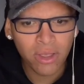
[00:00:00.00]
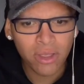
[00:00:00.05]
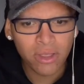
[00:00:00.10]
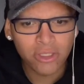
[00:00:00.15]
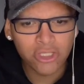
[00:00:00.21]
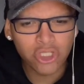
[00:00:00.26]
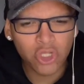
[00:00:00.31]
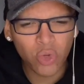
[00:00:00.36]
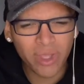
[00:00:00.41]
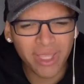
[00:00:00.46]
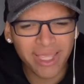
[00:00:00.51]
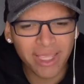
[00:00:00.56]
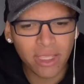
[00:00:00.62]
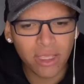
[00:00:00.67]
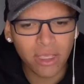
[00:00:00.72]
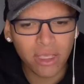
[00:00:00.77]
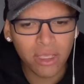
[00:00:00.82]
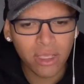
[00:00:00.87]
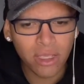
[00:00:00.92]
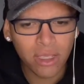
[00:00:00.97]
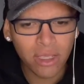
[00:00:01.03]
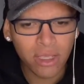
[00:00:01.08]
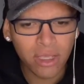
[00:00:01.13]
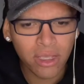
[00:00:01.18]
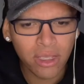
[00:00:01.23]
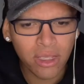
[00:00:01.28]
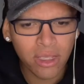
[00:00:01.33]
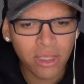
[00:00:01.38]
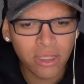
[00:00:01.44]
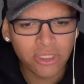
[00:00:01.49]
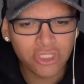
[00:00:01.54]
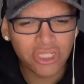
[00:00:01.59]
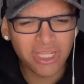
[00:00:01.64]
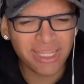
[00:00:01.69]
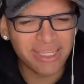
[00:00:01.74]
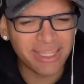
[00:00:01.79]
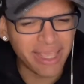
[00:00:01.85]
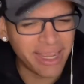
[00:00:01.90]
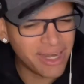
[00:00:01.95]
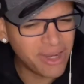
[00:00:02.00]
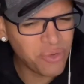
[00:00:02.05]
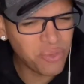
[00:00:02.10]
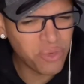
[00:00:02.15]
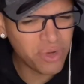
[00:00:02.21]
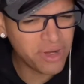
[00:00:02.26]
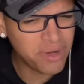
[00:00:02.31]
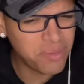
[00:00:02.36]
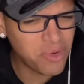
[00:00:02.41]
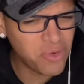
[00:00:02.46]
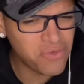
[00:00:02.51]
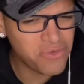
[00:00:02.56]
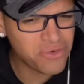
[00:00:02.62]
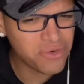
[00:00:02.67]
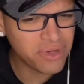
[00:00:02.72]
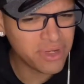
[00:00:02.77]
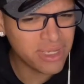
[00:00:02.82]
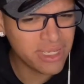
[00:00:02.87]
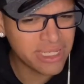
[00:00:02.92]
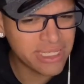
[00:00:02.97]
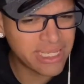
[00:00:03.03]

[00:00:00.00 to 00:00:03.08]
so he, she didn't run him over?